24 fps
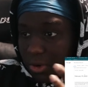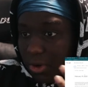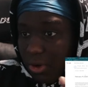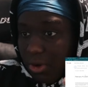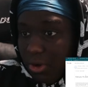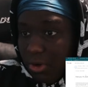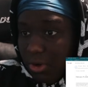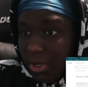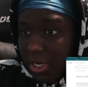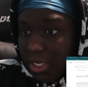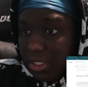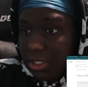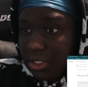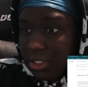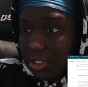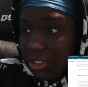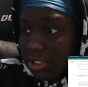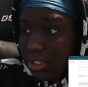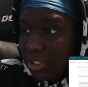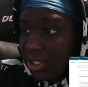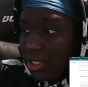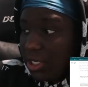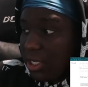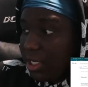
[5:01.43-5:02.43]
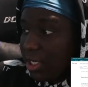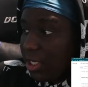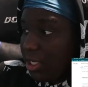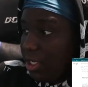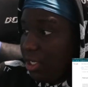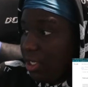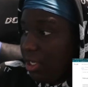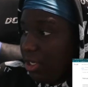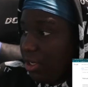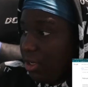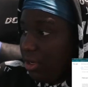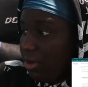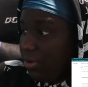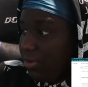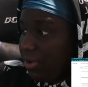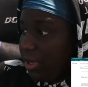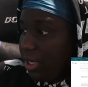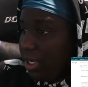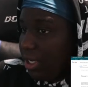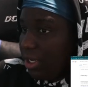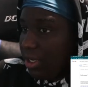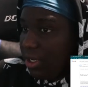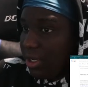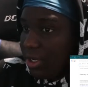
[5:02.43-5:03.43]
Bro, that's legit like a year,
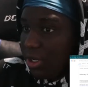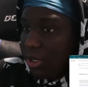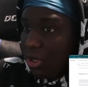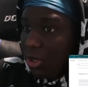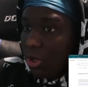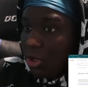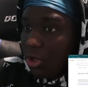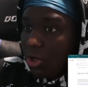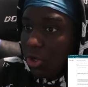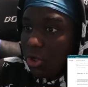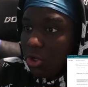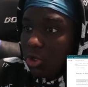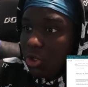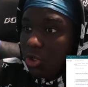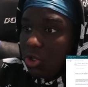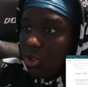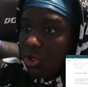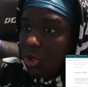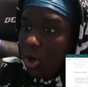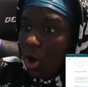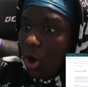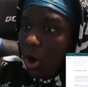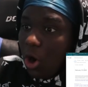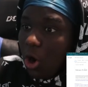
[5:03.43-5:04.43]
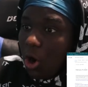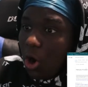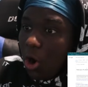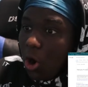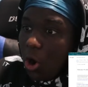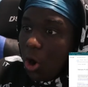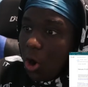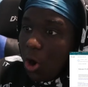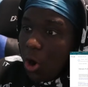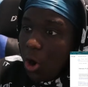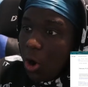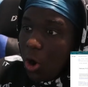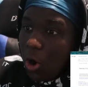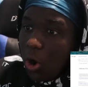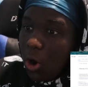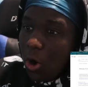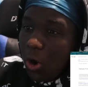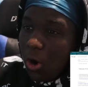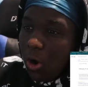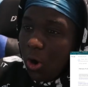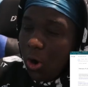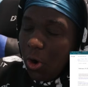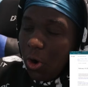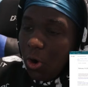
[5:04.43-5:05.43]
right?
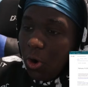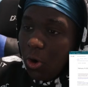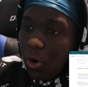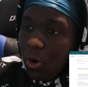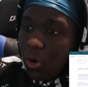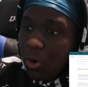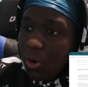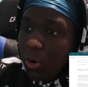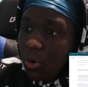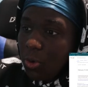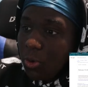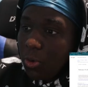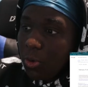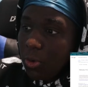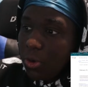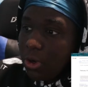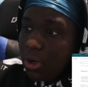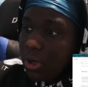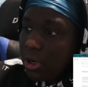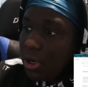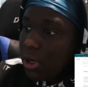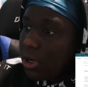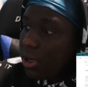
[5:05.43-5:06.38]
Yo!